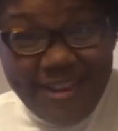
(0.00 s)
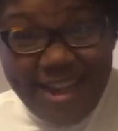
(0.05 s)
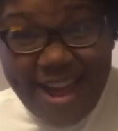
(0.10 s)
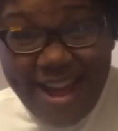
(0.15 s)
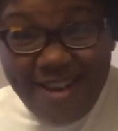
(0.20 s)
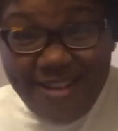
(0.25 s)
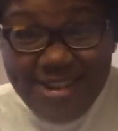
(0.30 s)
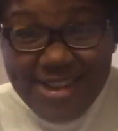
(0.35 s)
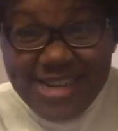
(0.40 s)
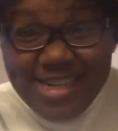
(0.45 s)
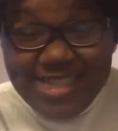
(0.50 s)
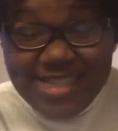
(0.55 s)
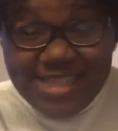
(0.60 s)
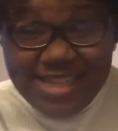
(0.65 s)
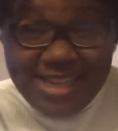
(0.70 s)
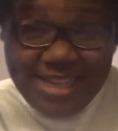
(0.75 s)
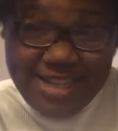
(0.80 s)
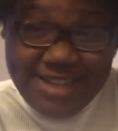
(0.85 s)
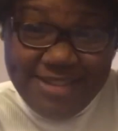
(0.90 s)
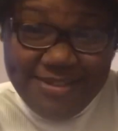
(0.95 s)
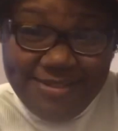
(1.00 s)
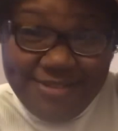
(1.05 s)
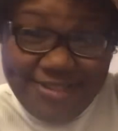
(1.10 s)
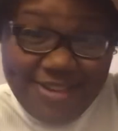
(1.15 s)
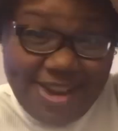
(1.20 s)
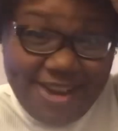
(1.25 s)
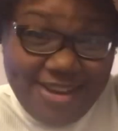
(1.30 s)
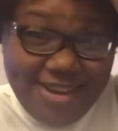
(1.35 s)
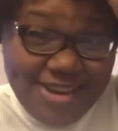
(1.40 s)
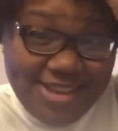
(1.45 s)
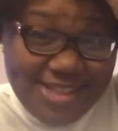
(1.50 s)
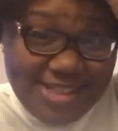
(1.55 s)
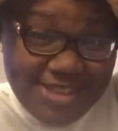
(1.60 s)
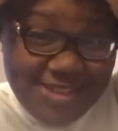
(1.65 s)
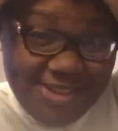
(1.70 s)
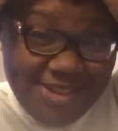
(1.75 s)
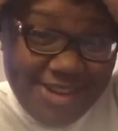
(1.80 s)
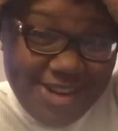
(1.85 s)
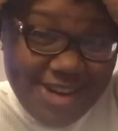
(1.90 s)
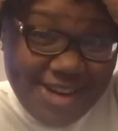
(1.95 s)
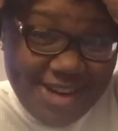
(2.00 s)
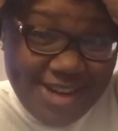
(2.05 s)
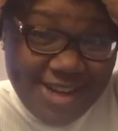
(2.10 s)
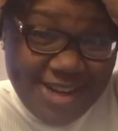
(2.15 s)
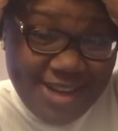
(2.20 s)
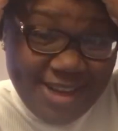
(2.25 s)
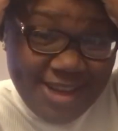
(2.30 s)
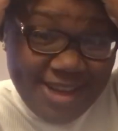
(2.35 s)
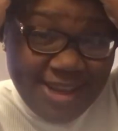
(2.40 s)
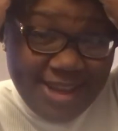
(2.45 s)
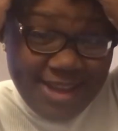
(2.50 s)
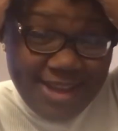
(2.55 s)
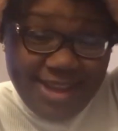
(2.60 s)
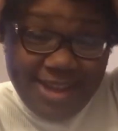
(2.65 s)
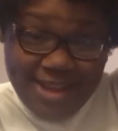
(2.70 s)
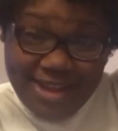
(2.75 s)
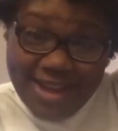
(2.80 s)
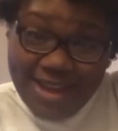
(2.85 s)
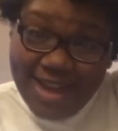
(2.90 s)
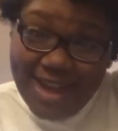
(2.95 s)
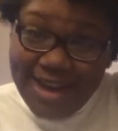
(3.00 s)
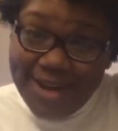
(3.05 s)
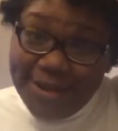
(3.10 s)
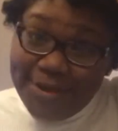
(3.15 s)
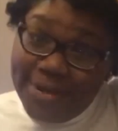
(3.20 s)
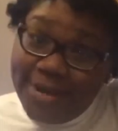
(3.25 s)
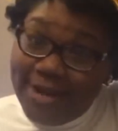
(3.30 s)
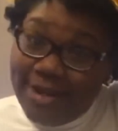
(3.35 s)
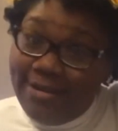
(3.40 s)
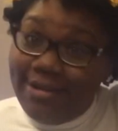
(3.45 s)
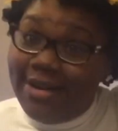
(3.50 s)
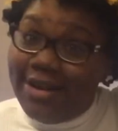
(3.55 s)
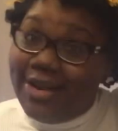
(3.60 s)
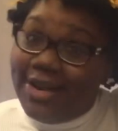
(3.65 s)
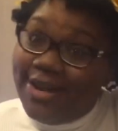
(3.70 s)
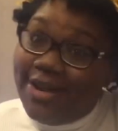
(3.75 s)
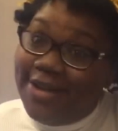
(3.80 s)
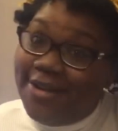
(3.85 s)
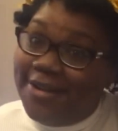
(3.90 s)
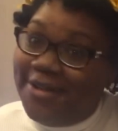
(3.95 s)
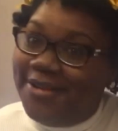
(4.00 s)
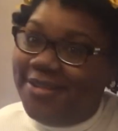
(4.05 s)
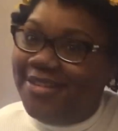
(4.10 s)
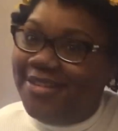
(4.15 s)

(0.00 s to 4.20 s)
flowers. Flowers who are looking kind of crooked right now.